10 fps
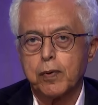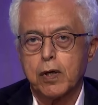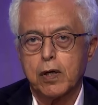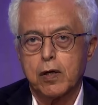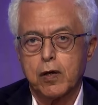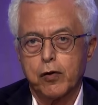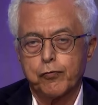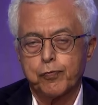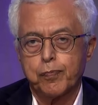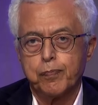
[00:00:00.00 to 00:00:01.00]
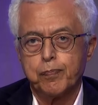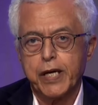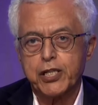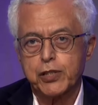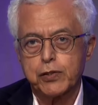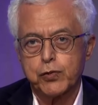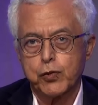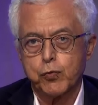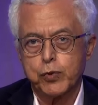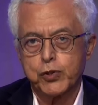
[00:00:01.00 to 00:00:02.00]
of patients
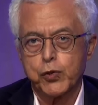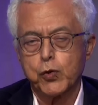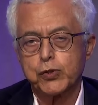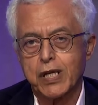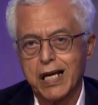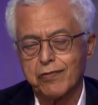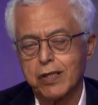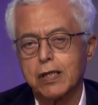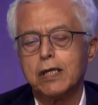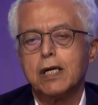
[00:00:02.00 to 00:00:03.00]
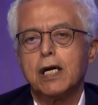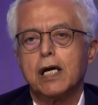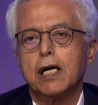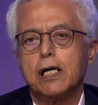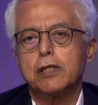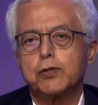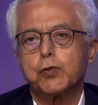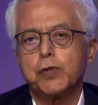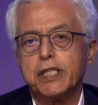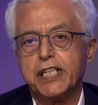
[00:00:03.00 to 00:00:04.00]
with a dose level,
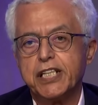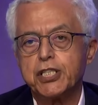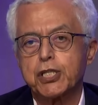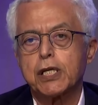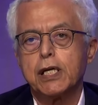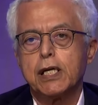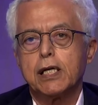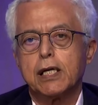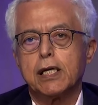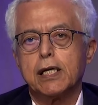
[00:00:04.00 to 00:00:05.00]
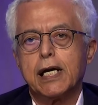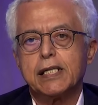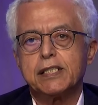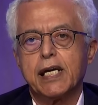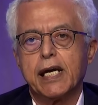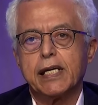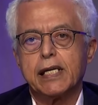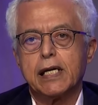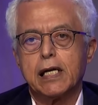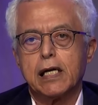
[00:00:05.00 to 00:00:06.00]
2 in each. And
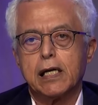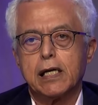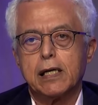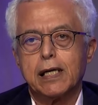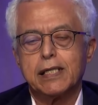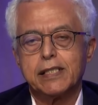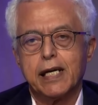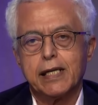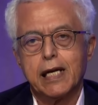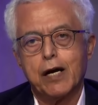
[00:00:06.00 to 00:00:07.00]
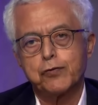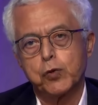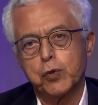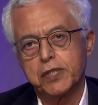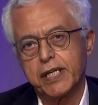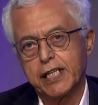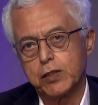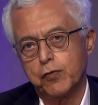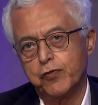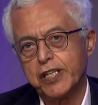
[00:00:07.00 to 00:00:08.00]
then afterward, there
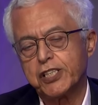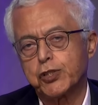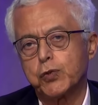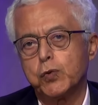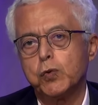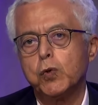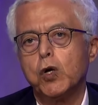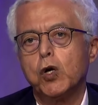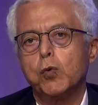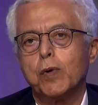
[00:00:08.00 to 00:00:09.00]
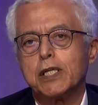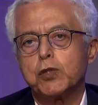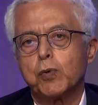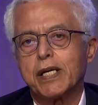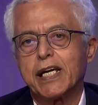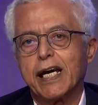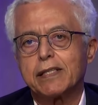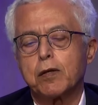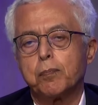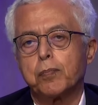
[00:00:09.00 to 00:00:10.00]
is a phase 2 where they will get
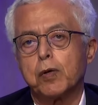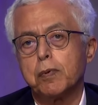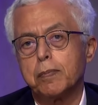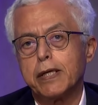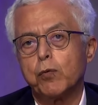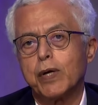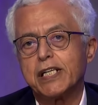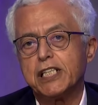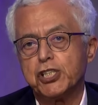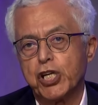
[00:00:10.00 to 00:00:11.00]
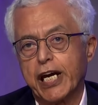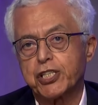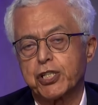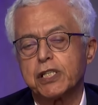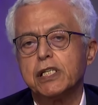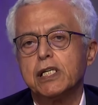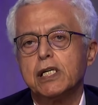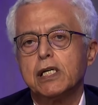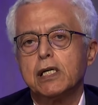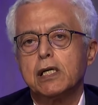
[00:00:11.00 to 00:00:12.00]
probably 1 injection
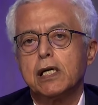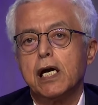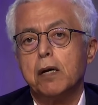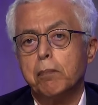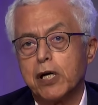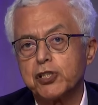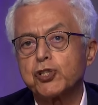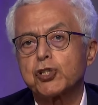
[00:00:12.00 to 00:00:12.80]
a month